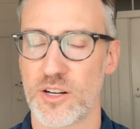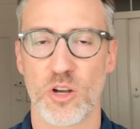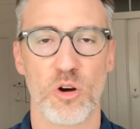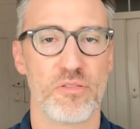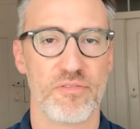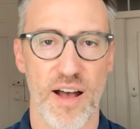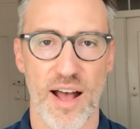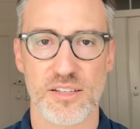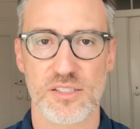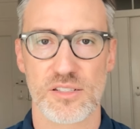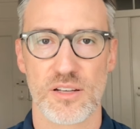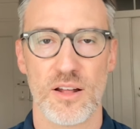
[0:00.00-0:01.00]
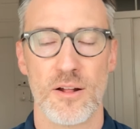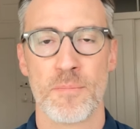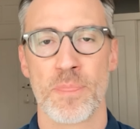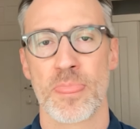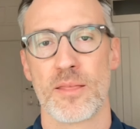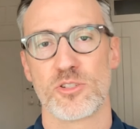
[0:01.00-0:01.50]
to go fast.
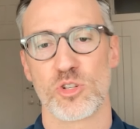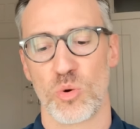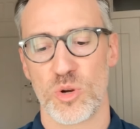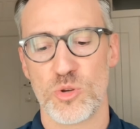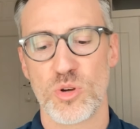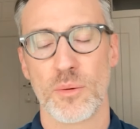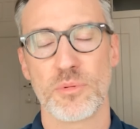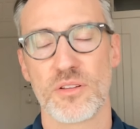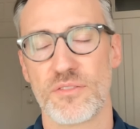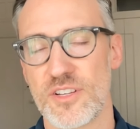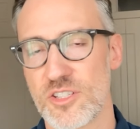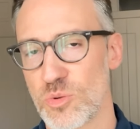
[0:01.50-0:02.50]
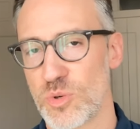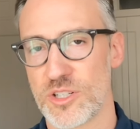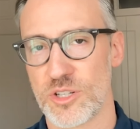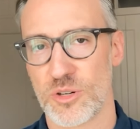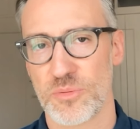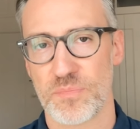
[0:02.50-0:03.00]
So when you come to the visa
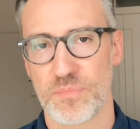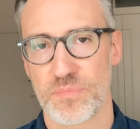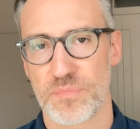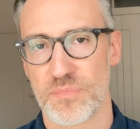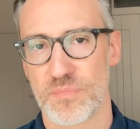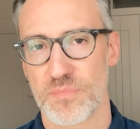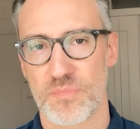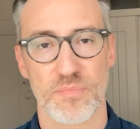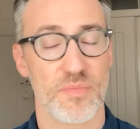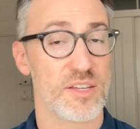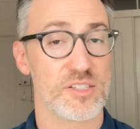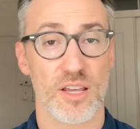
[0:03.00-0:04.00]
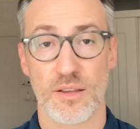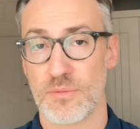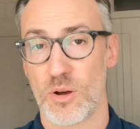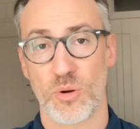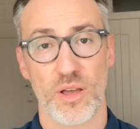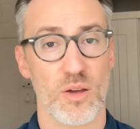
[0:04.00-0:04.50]
window, they say,
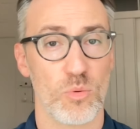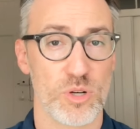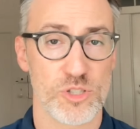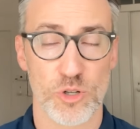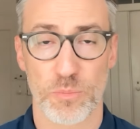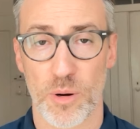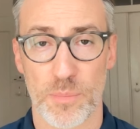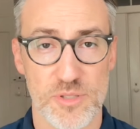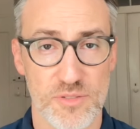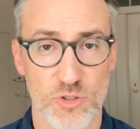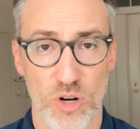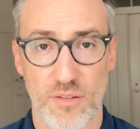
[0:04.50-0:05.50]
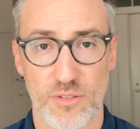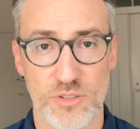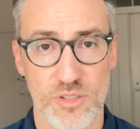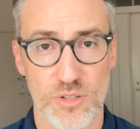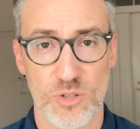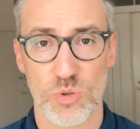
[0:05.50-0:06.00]
okay, what's your purpose of travel
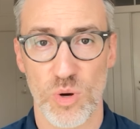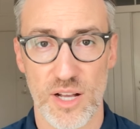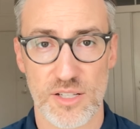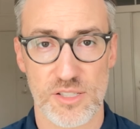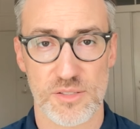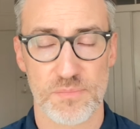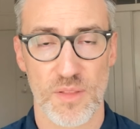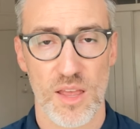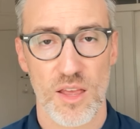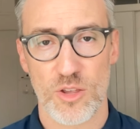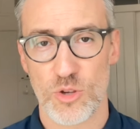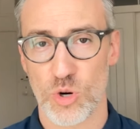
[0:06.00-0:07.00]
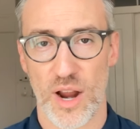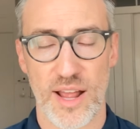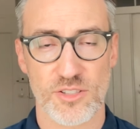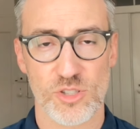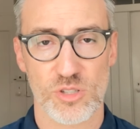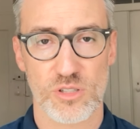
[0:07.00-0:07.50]
to the US? Your
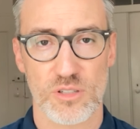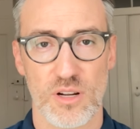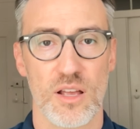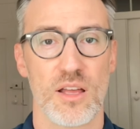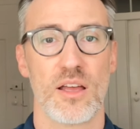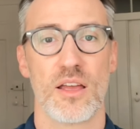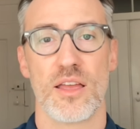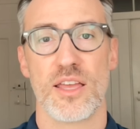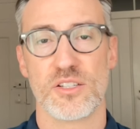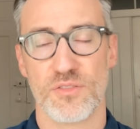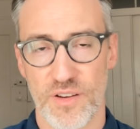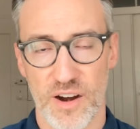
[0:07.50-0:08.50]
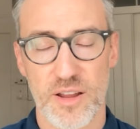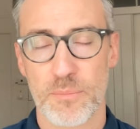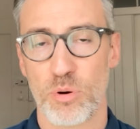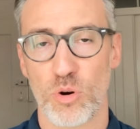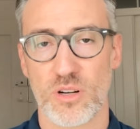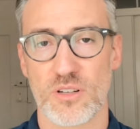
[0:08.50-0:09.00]
answer is very
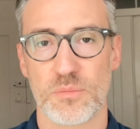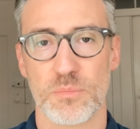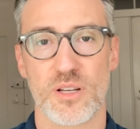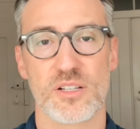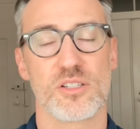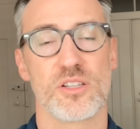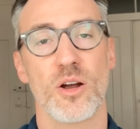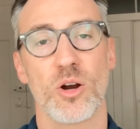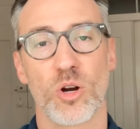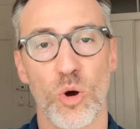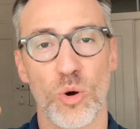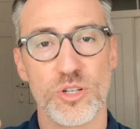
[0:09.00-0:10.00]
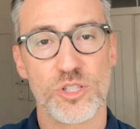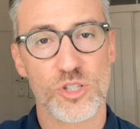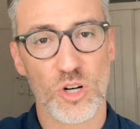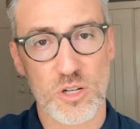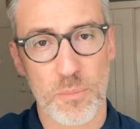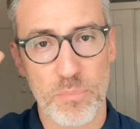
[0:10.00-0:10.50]
important because they are going to
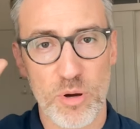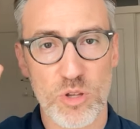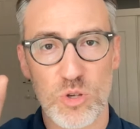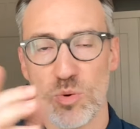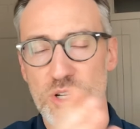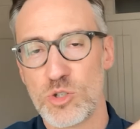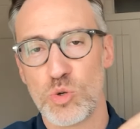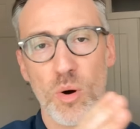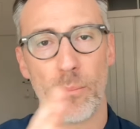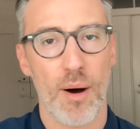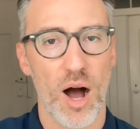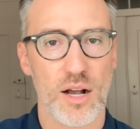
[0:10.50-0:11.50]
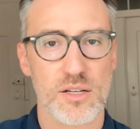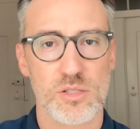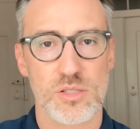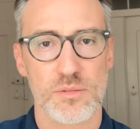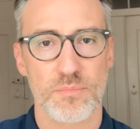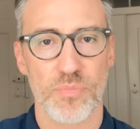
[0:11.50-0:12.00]
start to put you into a
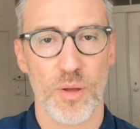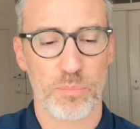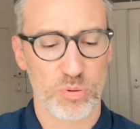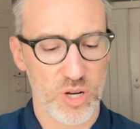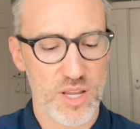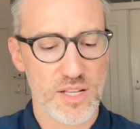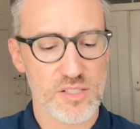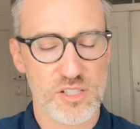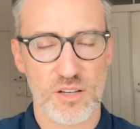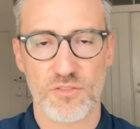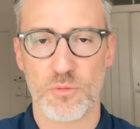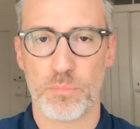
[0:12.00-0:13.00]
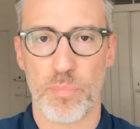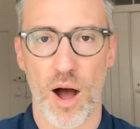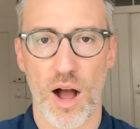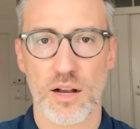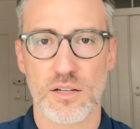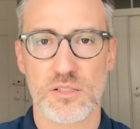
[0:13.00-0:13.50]
box, a preconceived
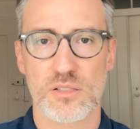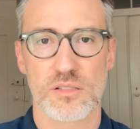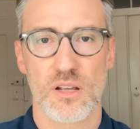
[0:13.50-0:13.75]
box,